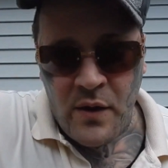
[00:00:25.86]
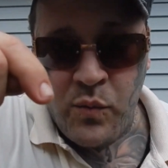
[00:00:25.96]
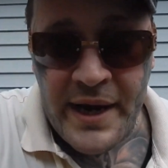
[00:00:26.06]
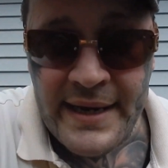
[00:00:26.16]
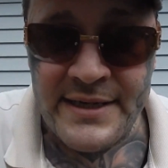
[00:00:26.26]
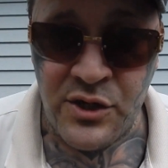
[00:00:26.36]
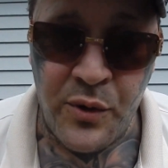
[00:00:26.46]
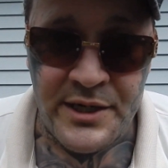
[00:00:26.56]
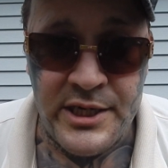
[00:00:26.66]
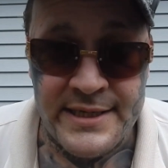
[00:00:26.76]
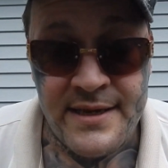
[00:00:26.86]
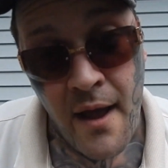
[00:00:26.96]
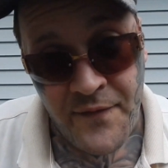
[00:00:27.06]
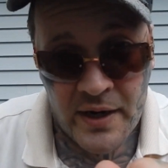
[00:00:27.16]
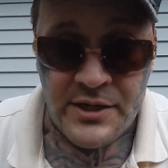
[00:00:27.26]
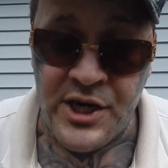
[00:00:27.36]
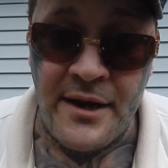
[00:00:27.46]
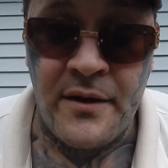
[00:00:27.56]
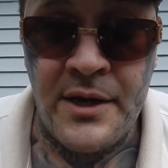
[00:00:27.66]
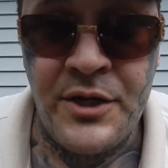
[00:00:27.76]
the wickedest, cringiest fucking
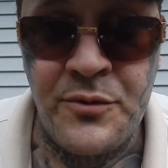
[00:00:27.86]
channel on